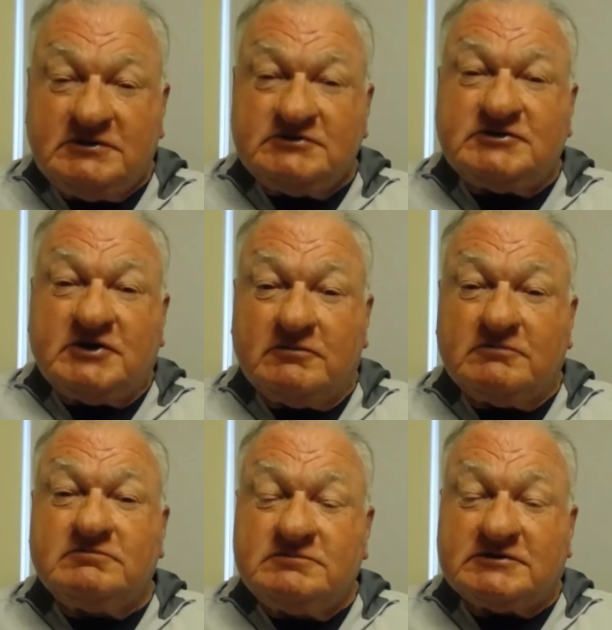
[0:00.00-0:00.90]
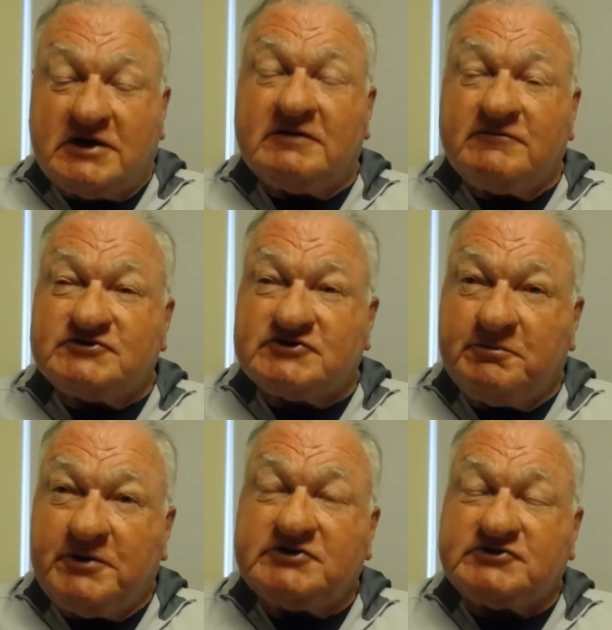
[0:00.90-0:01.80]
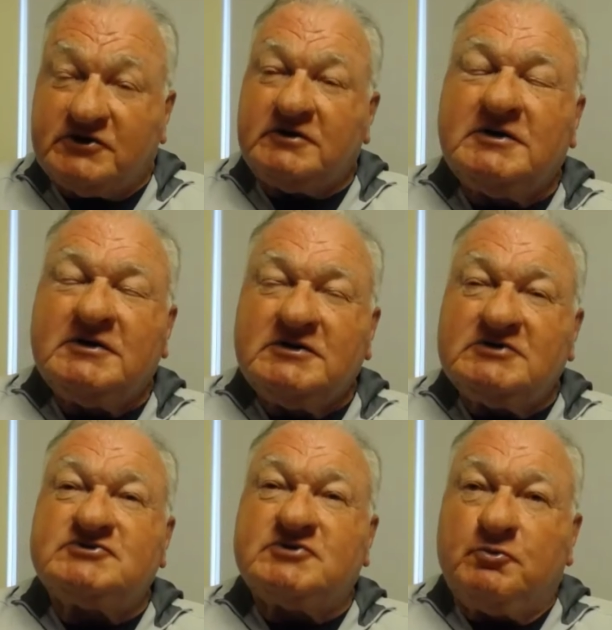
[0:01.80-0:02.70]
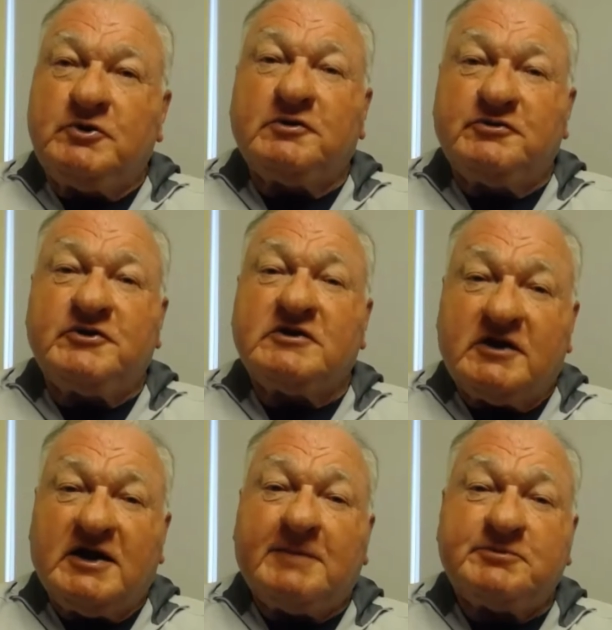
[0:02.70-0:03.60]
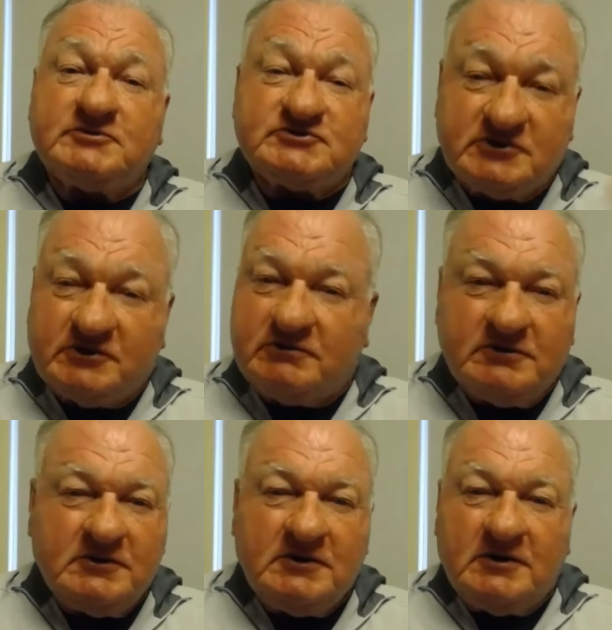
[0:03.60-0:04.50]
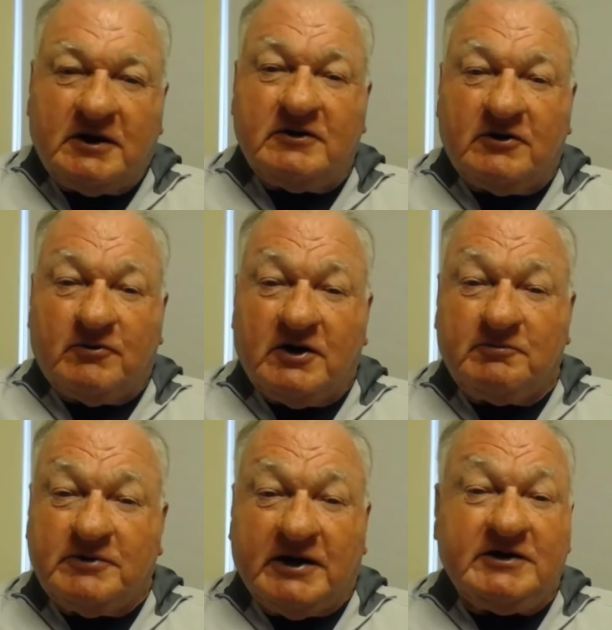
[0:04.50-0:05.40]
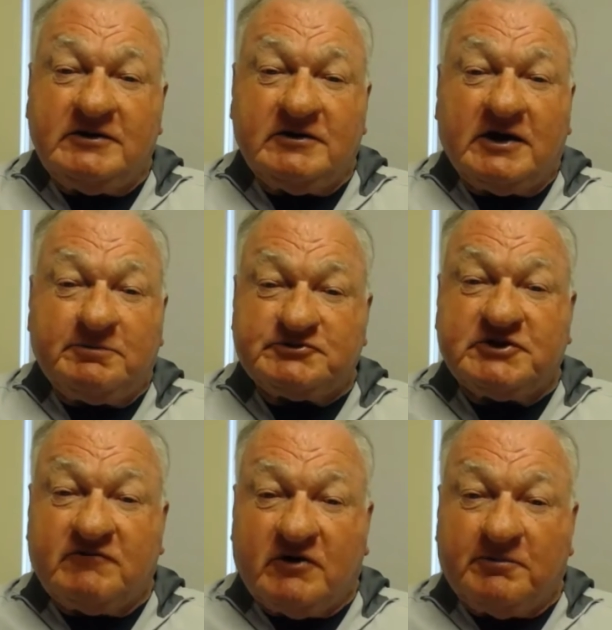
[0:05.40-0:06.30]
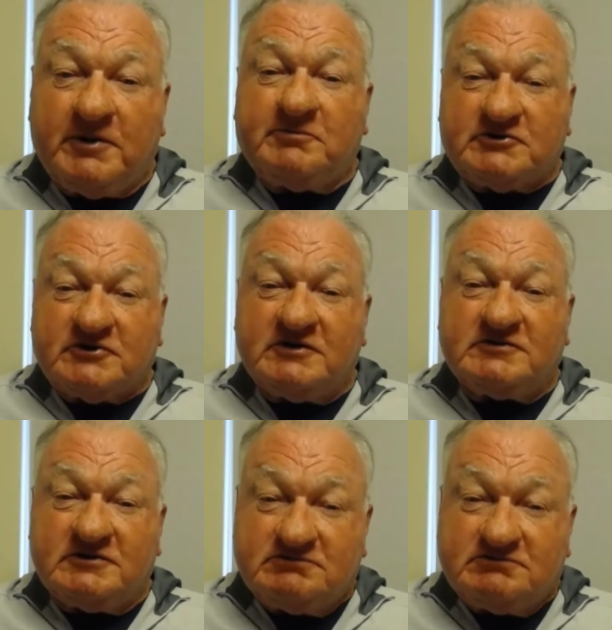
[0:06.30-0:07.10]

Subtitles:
So kind of in summation, this is a real thing that happens to, I don't know, Rob, 80, 90% of our members, right? That